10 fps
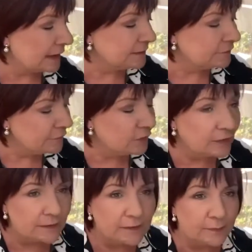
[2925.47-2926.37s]
And if you
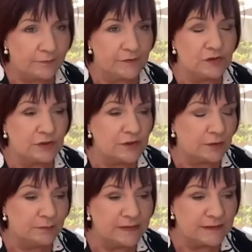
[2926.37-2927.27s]
look at the provisions
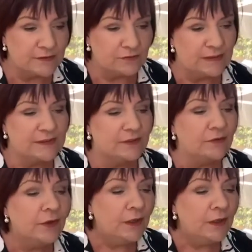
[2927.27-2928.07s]
on business rescue,